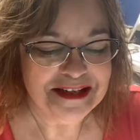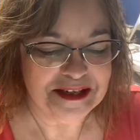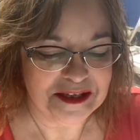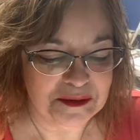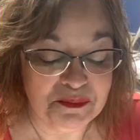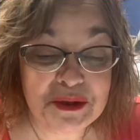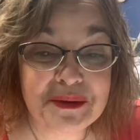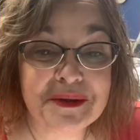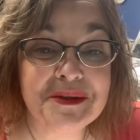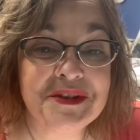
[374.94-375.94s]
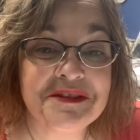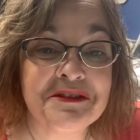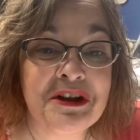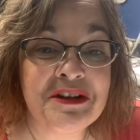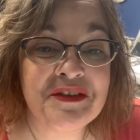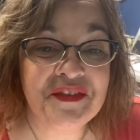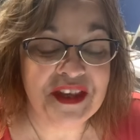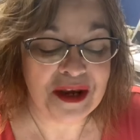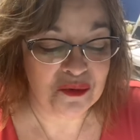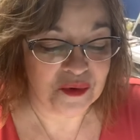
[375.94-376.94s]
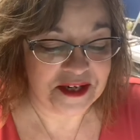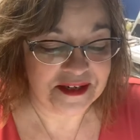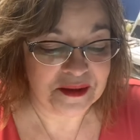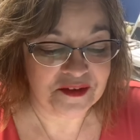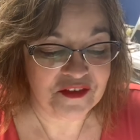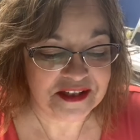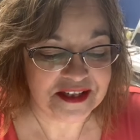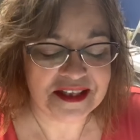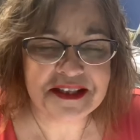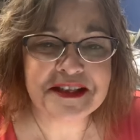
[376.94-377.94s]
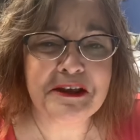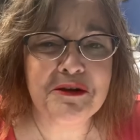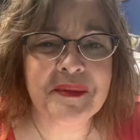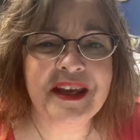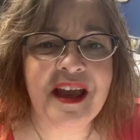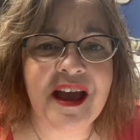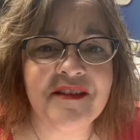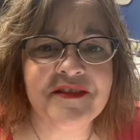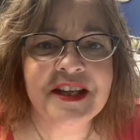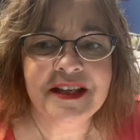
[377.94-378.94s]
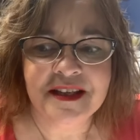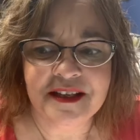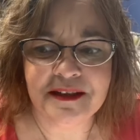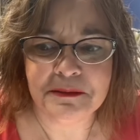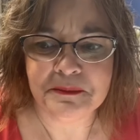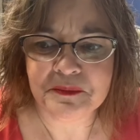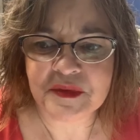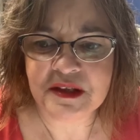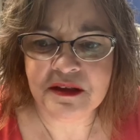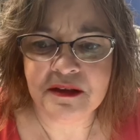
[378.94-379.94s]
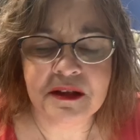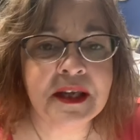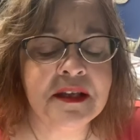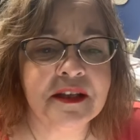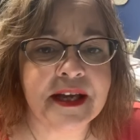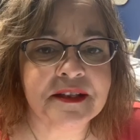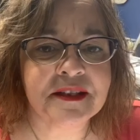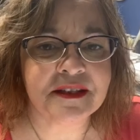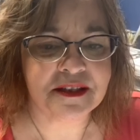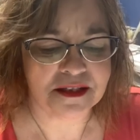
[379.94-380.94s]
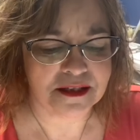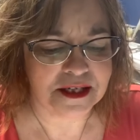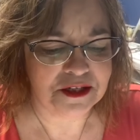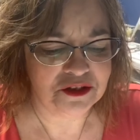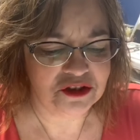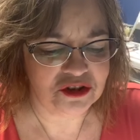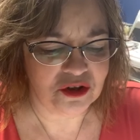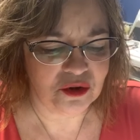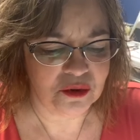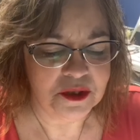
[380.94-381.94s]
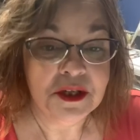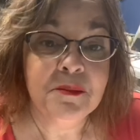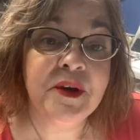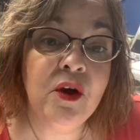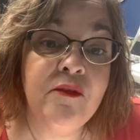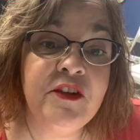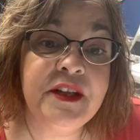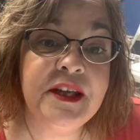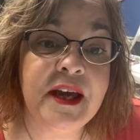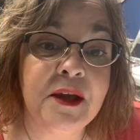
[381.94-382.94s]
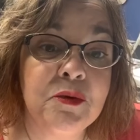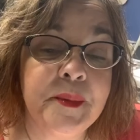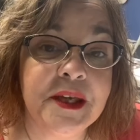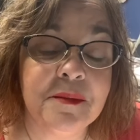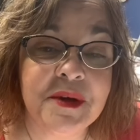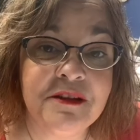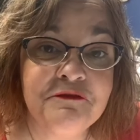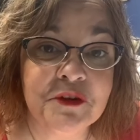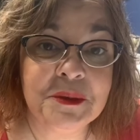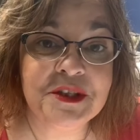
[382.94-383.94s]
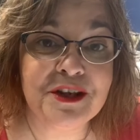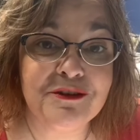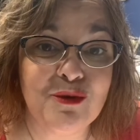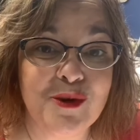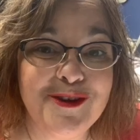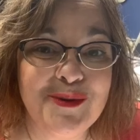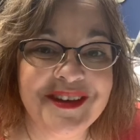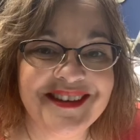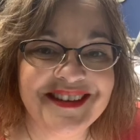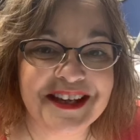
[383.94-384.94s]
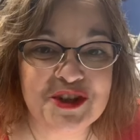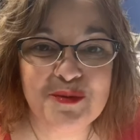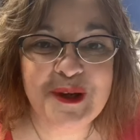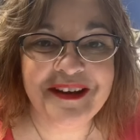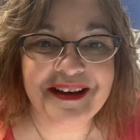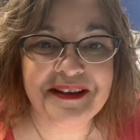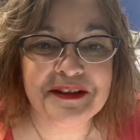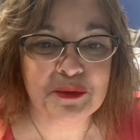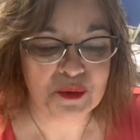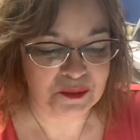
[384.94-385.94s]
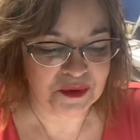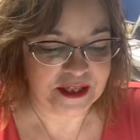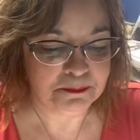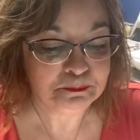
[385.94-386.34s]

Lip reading: computers and all of that right now. In fact, I think Tyler might have a night class tonight. So, but hopefully I will become unfrozen, or you can catch me on the replay.